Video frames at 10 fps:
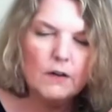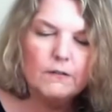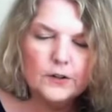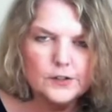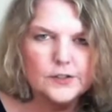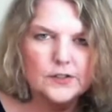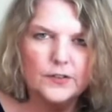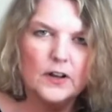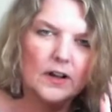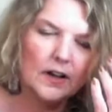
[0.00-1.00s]
first of
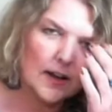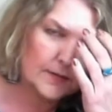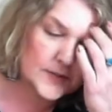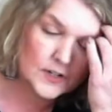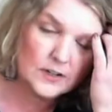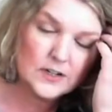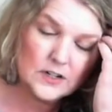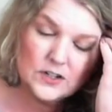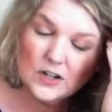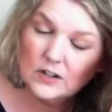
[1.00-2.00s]
all, I'm starting to
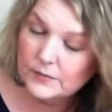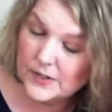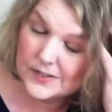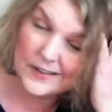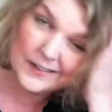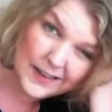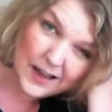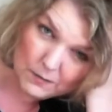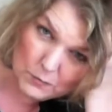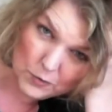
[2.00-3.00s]
channel music a
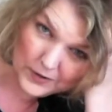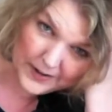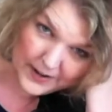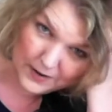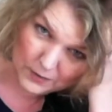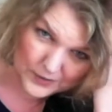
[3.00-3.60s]
lot more now.